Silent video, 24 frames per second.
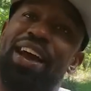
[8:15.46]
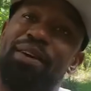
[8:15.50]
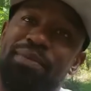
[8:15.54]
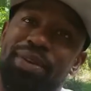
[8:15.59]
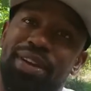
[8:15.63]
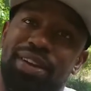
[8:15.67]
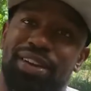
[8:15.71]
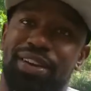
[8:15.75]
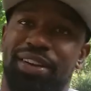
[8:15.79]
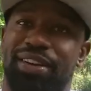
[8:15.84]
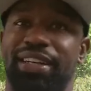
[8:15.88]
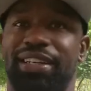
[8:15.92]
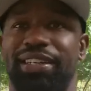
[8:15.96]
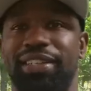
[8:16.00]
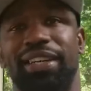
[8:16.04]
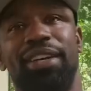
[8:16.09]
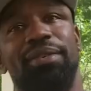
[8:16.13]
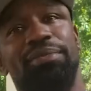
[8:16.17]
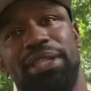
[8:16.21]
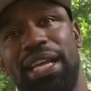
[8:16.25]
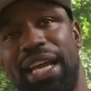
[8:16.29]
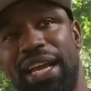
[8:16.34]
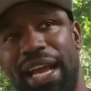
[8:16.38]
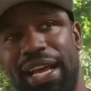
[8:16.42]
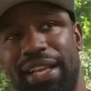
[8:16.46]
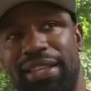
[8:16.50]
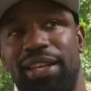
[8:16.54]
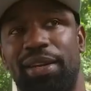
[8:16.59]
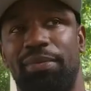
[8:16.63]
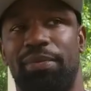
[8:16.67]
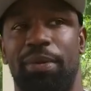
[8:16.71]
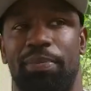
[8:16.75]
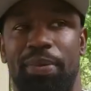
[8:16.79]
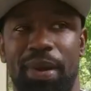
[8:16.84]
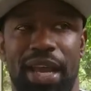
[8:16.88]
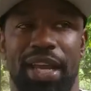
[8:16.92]
here, and you know what I'm saying, I got to tell
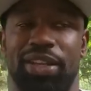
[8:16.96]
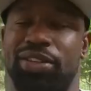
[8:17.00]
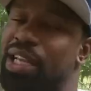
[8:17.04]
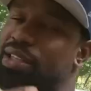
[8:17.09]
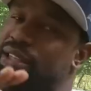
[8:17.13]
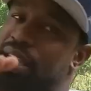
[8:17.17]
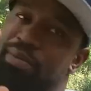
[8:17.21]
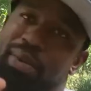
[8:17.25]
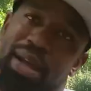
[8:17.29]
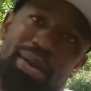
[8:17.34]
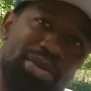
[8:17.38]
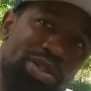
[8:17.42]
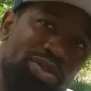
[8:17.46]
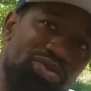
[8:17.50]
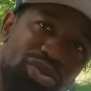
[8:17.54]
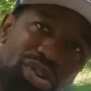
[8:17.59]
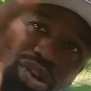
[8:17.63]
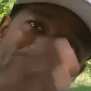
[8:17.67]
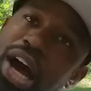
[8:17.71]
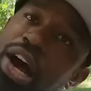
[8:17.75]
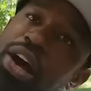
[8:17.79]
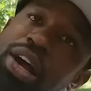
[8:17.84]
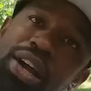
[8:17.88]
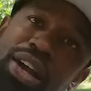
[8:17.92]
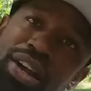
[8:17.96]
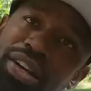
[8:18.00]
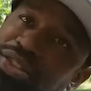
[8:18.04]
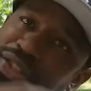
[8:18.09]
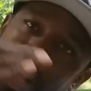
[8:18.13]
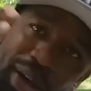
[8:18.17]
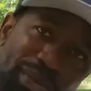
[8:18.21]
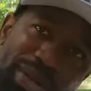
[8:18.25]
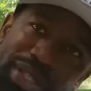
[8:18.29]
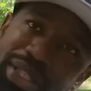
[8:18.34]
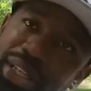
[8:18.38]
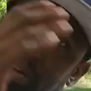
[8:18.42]
them the password. I was like, man, I'm just going to go out here.
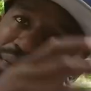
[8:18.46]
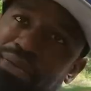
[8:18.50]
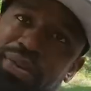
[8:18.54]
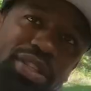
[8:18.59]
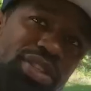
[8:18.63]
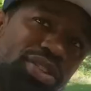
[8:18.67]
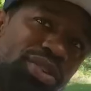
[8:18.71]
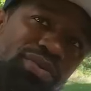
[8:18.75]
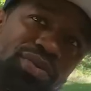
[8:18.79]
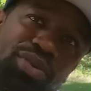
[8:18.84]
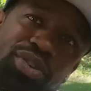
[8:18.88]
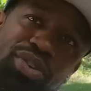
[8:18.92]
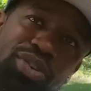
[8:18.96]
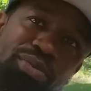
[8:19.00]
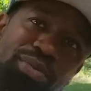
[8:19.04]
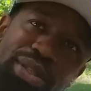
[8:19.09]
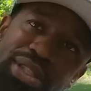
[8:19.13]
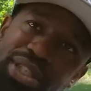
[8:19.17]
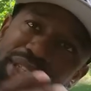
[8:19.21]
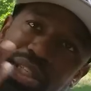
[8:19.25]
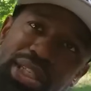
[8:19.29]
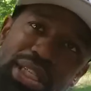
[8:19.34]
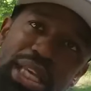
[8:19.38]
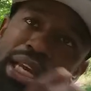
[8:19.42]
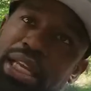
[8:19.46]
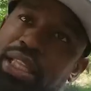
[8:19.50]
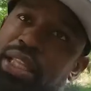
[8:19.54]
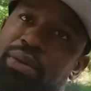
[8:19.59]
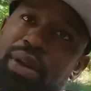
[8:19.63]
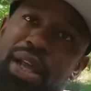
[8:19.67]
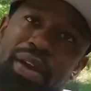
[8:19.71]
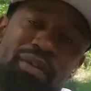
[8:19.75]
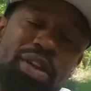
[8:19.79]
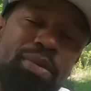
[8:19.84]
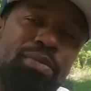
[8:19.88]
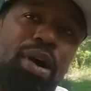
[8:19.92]
So I went to the visiting room and just kicked it
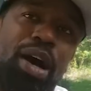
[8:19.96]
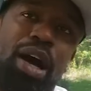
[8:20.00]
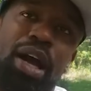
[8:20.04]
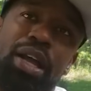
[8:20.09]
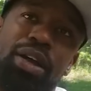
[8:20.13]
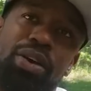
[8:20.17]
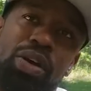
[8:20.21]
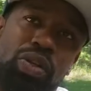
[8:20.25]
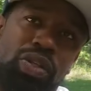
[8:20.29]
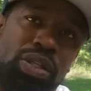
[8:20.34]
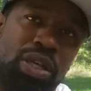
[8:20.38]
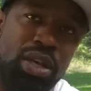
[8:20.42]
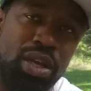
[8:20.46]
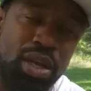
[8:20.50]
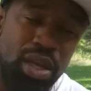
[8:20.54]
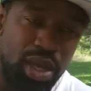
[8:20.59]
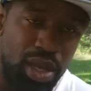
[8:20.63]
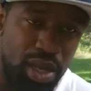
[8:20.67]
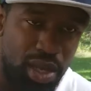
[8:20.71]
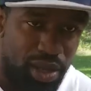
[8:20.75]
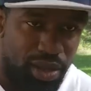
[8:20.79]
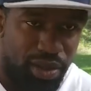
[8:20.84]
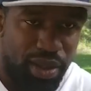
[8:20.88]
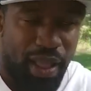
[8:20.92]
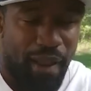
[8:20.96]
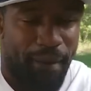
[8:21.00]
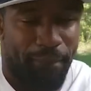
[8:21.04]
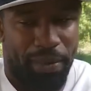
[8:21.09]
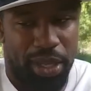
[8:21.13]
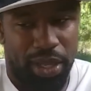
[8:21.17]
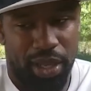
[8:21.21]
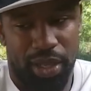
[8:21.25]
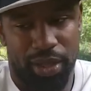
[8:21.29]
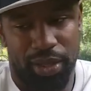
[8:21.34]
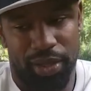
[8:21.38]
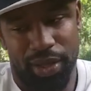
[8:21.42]
with everybody else, you know what I
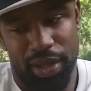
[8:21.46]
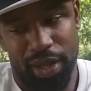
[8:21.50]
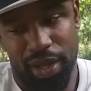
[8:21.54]
mean?